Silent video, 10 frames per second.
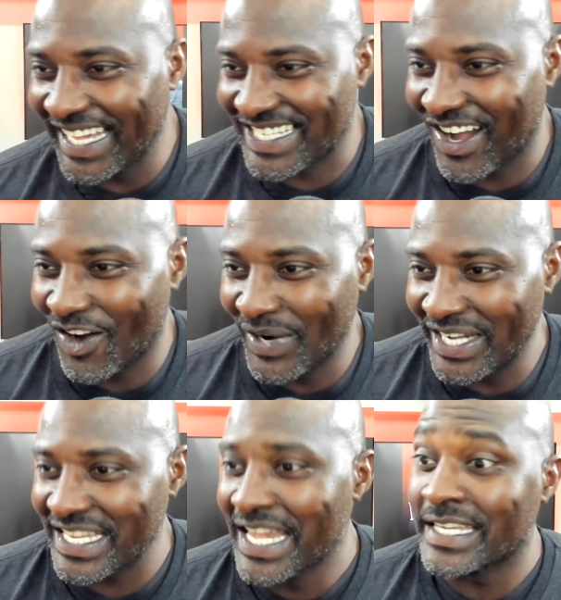it's
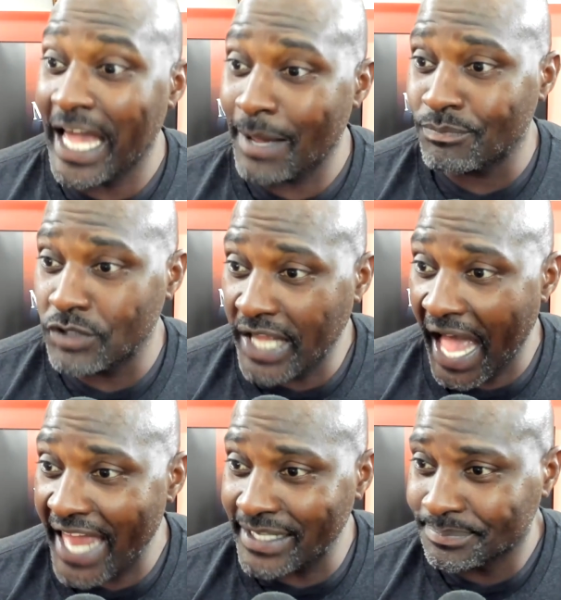always, yep, you
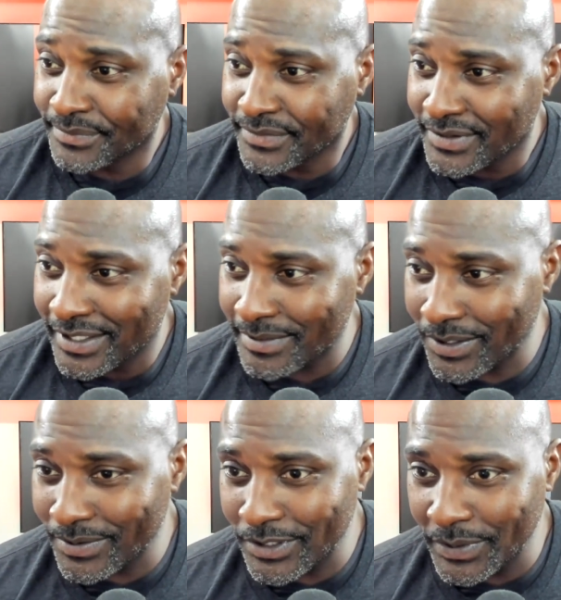got it. I'm
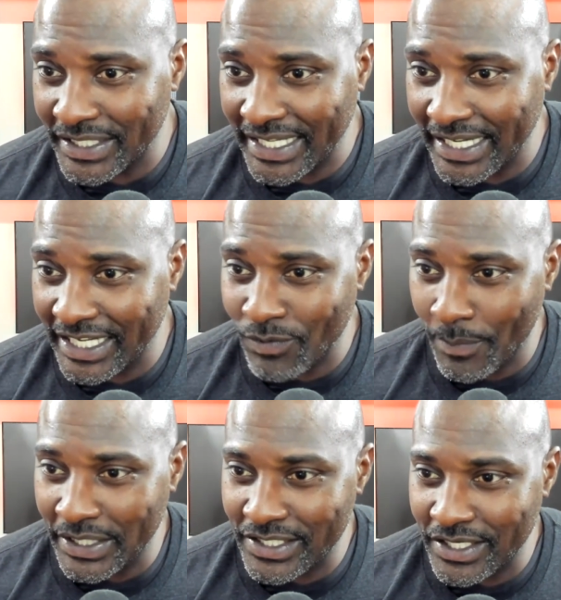going to do what the kids want
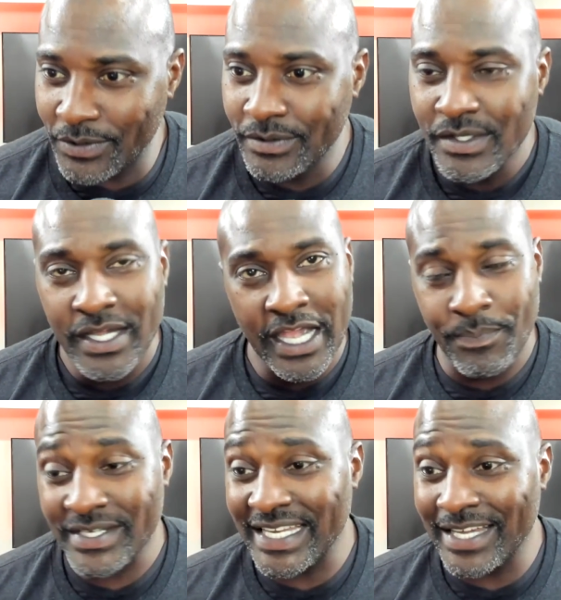me to do and
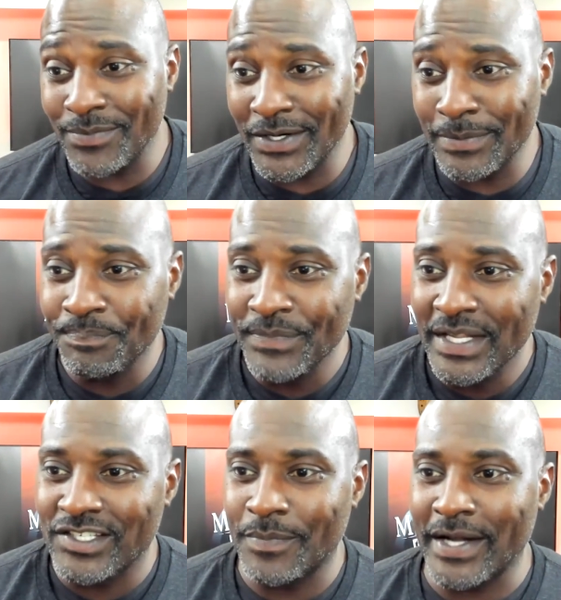pretend with them.
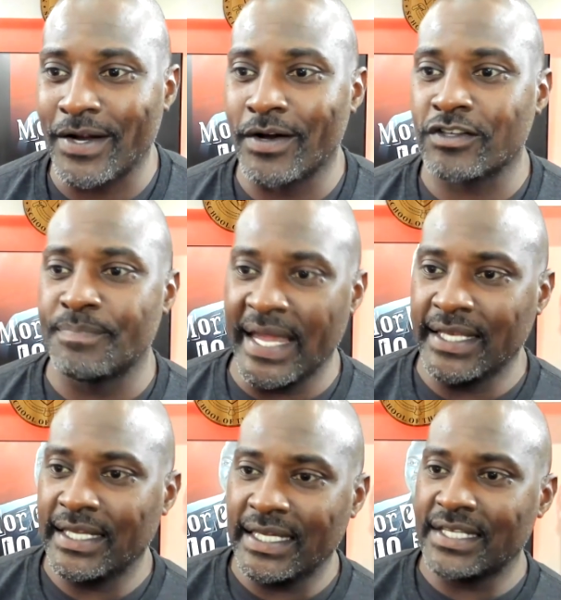So, my girls,
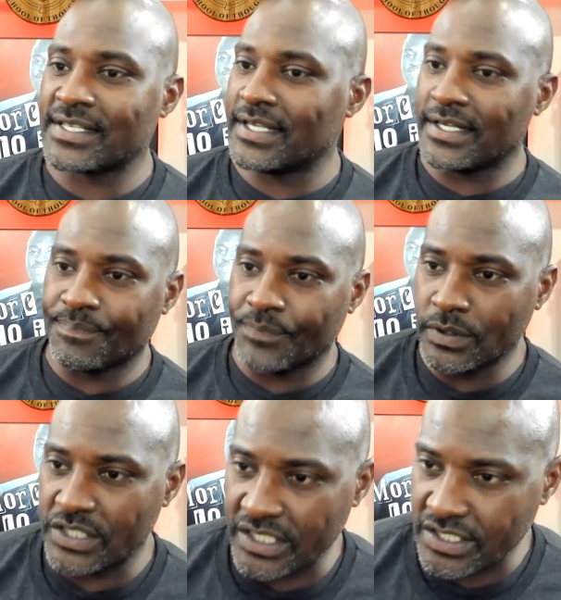mainly Isla,
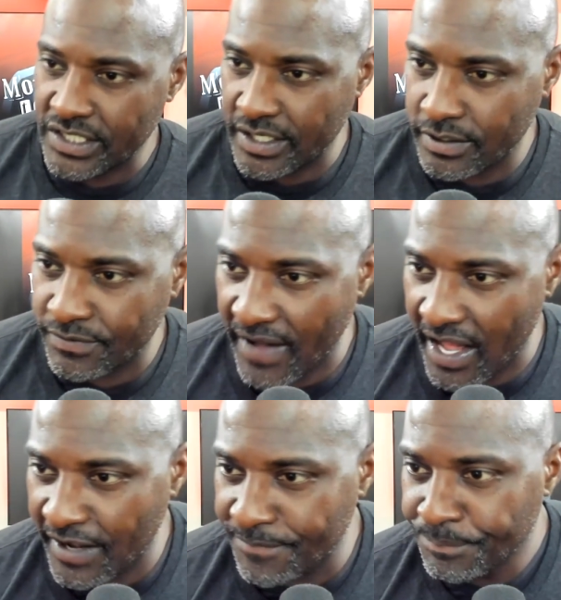who just turned
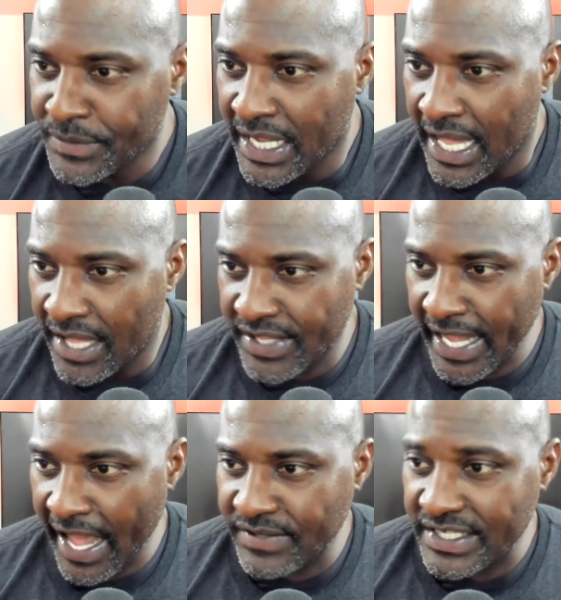five,
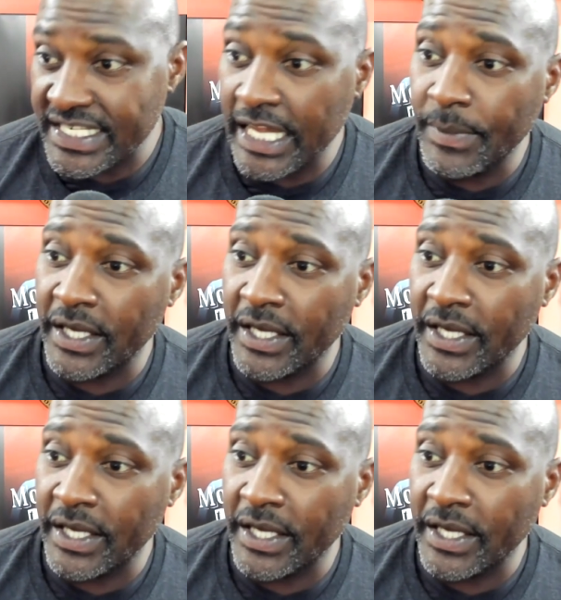they have the same